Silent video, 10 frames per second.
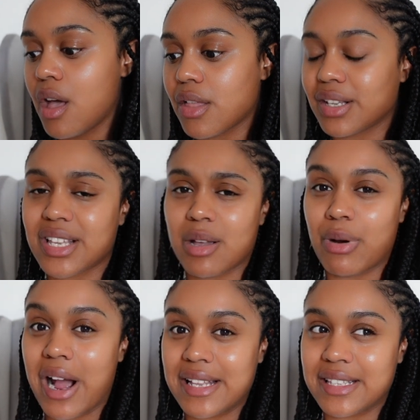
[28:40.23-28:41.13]
the same
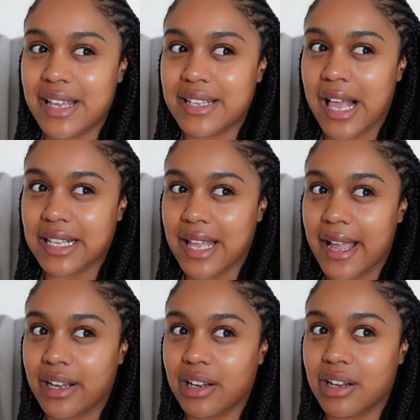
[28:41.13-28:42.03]
prices as
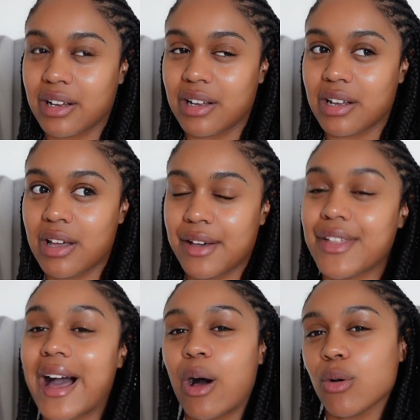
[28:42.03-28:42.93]
like
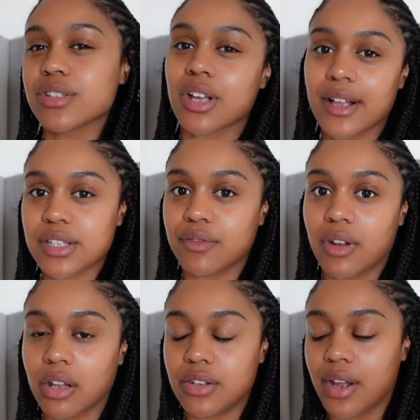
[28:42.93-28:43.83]
the outskirts of
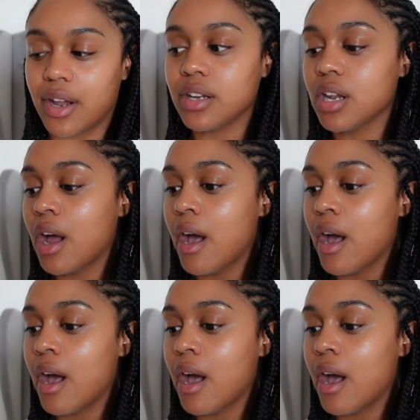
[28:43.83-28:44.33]
London.